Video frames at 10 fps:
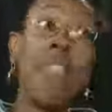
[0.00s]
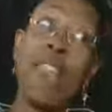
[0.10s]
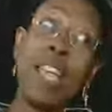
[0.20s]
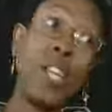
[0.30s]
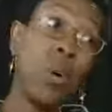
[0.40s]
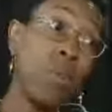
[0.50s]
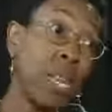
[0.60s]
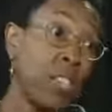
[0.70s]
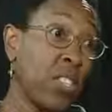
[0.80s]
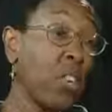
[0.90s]
they don't
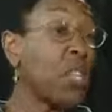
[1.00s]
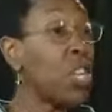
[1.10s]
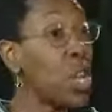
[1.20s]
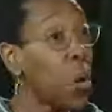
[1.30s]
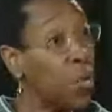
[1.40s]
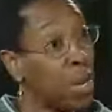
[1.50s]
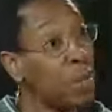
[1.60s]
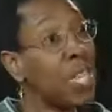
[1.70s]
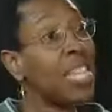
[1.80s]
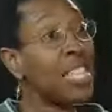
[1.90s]
necessarily know that I'm
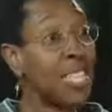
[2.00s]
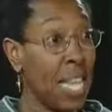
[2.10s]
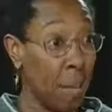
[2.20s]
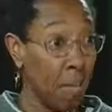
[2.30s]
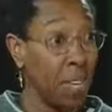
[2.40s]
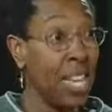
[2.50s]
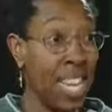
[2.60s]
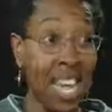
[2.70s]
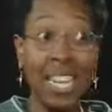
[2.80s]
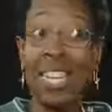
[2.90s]
saying the same thing
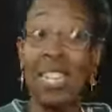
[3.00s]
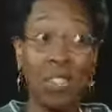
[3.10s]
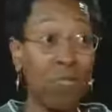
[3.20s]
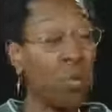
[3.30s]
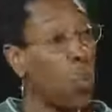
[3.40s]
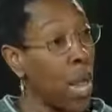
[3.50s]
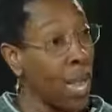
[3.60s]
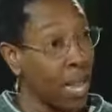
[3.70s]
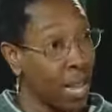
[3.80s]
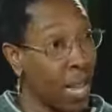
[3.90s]
again in a different
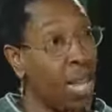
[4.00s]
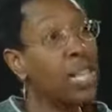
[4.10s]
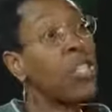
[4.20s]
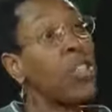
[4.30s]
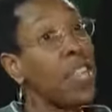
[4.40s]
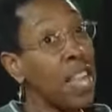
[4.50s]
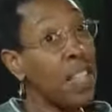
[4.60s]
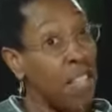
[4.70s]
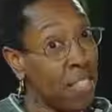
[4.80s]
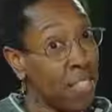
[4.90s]
way, so they
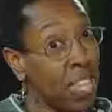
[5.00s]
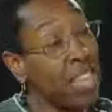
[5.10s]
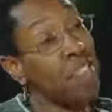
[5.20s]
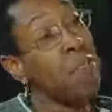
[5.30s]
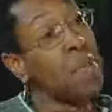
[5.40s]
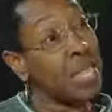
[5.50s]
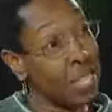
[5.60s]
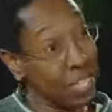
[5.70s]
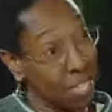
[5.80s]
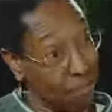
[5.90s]
then think they've
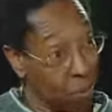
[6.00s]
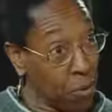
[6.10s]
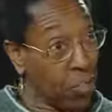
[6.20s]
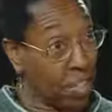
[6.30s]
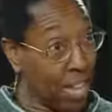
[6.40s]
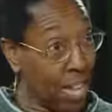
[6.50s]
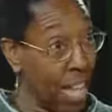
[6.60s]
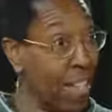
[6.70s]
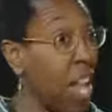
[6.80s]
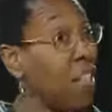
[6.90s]
missed the first thing
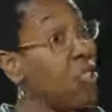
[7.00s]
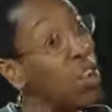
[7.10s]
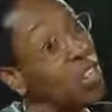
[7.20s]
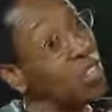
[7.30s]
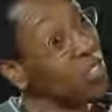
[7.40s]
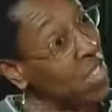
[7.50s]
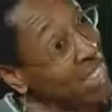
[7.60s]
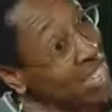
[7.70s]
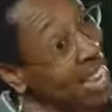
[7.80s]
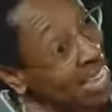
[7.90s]
and now they're trying to understand
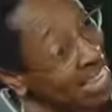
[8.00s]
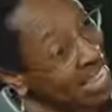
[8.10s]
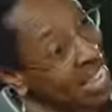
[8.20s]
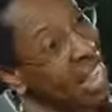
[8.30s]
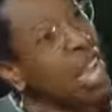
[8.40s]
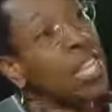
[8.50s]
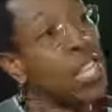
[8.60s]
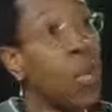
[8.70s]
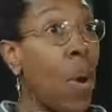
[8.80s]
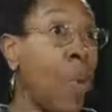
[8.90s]
the second thing.
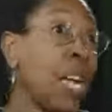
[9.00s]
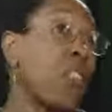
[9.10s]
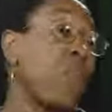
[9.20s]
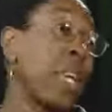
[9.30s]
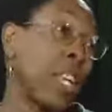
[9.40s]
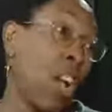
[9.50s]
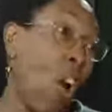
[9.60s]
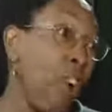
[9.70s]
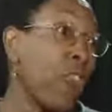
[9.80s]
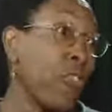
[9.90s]
So I'm actually making it
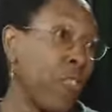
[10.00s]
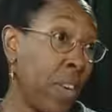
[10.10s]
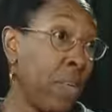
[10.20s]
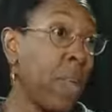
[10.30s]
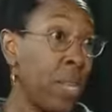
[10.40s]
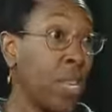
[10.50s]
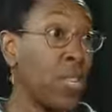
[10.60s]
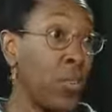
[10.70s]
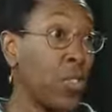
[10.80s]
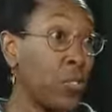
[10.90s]
harder for them
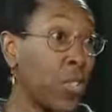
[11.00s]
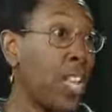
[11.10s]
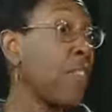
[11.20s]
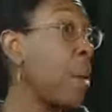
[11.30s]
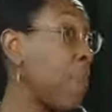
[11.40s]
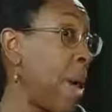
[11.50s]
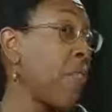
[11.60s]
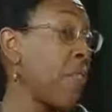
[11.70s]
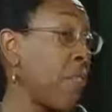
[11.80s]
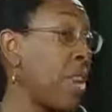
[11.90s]
to understand if I
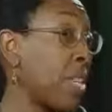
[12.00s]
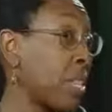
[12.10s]
paraphrase.